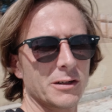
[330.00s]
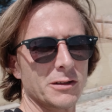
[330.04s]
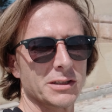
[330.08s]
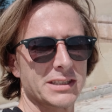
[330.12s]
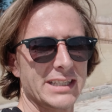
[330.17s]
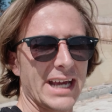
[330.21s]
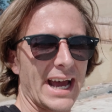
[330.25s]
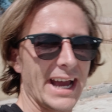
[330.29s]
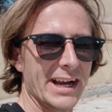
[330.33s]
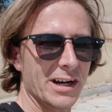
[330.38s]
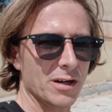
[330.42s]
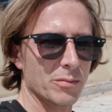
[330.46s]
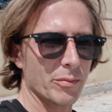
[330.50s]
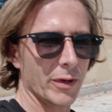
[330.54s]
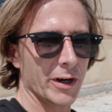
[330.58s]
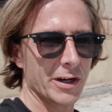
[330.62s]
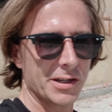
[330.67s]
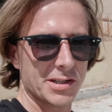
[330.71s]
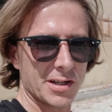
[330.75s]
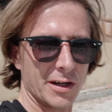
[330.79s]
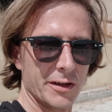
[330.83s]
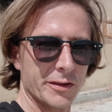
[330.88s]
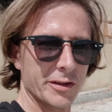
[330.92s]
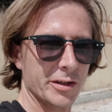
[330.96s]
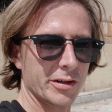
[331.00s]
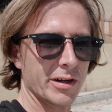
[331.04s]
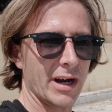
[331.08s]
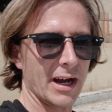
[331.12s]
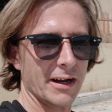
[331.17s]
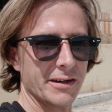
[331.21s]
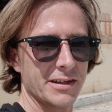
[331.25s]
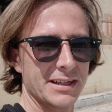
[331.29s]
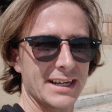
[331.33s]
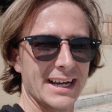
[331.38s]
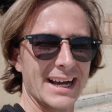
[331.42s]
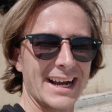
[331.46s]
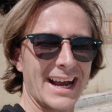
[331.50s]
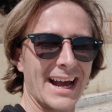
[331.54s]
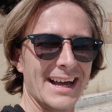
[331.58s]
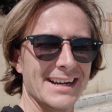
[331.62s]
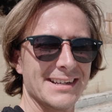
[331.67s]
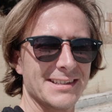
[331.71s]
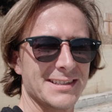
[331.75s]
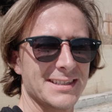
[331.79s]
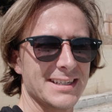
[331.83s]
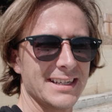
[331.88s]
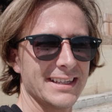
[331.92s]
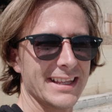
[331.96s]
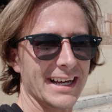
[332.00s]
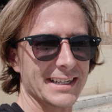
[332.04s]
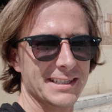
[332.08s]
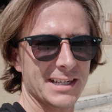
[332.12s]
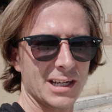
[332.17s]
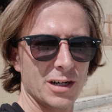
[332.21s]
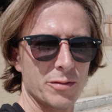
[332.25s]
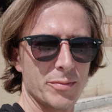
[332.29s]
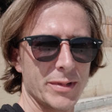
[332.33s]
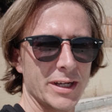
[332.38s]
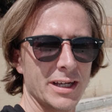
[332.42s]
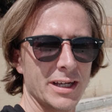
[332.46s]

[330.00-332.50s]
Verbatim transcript: little tiger marks on the ground. You can kind of see that's going to